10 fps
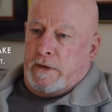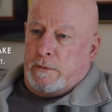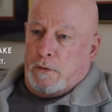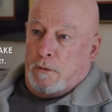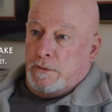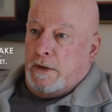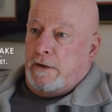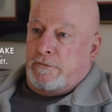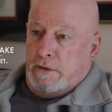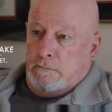they were old
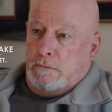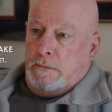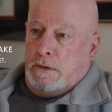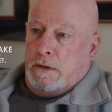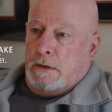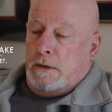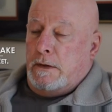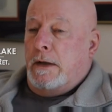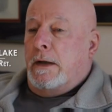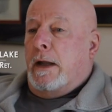enough and
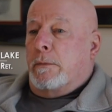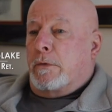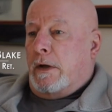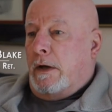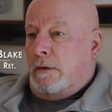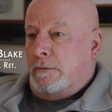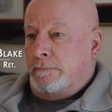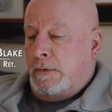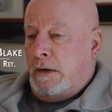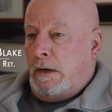able to go.
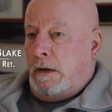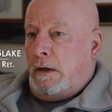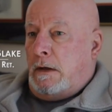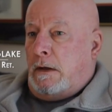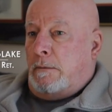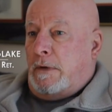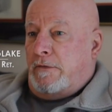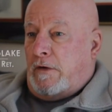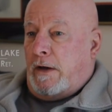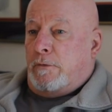My
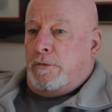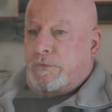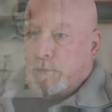father was a